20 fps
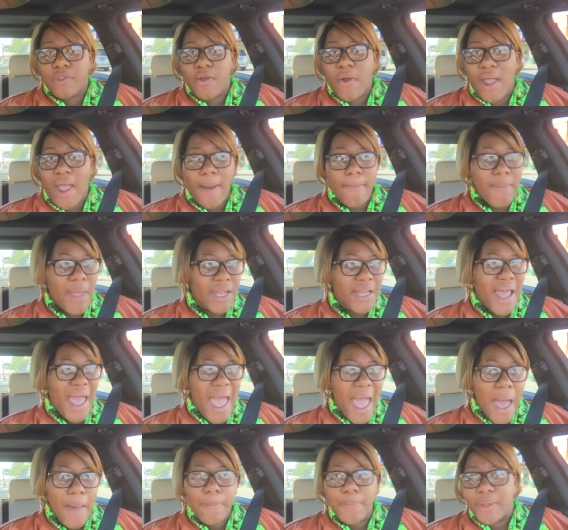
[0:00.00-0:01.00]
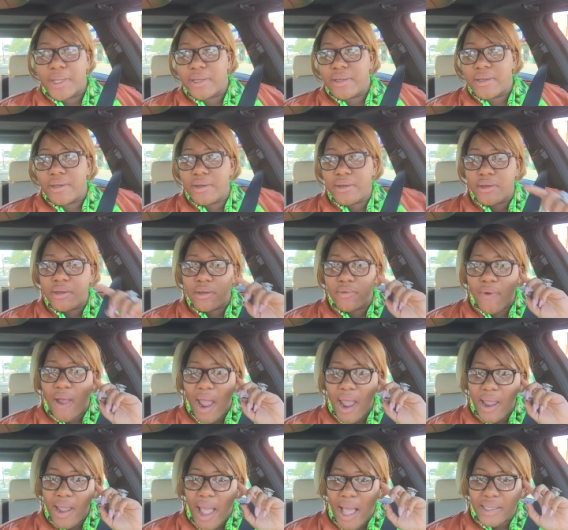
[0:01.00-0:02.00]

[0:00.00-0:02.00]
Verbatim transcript: Right? I made it happen. Right?